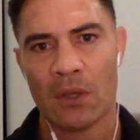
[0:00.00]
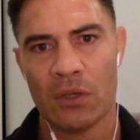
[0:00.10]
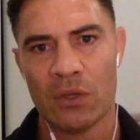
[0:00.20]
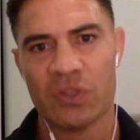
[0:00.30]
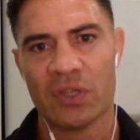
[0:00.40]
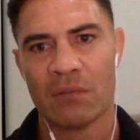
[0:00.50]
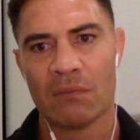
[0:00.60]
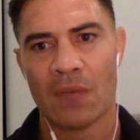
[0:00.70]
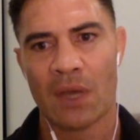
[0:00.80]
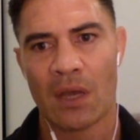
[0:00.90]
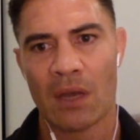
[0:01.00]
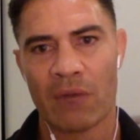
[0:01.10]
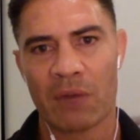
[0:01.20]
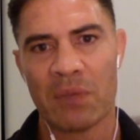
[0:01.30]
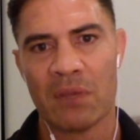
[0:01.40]
using
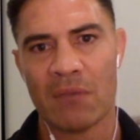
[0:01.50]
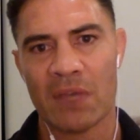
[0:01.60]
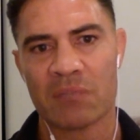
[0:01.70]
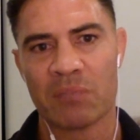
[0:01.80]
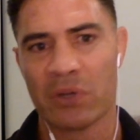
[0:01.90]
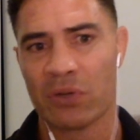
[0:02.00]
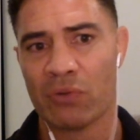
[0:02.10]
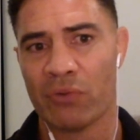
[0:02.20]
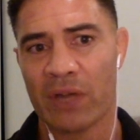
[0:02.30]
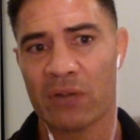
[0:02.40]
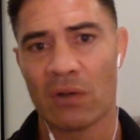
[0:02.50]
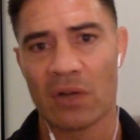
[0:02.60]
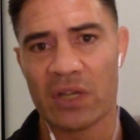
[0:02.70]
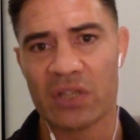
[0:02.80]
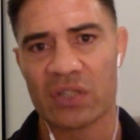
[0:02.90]
rugby as political ragdoll,
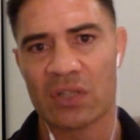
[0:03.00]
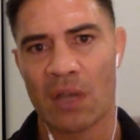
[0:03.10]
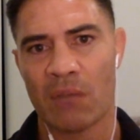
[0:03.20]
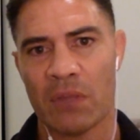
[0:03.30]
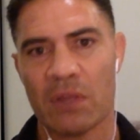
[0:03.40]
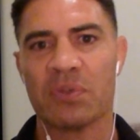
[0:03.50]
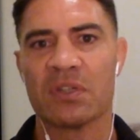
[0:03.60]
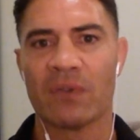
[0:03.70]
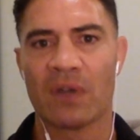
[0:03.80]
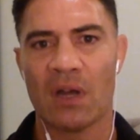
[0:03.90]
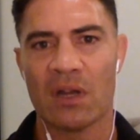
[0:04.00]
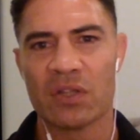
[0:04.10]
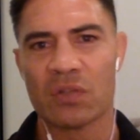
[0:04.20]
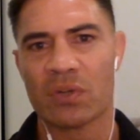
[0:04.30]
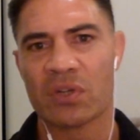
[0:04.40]
I guess, in the Pacific
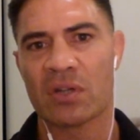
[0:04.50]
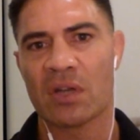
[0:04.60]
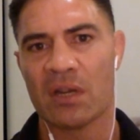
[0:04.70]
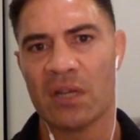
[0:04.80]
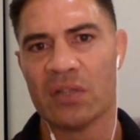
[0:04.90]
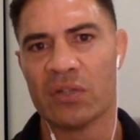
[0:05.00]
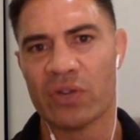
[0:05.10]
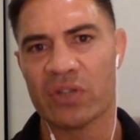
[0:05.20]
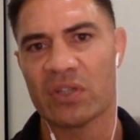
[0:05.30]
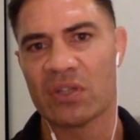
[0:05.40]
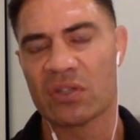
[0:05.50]
Islands, which needs addressing.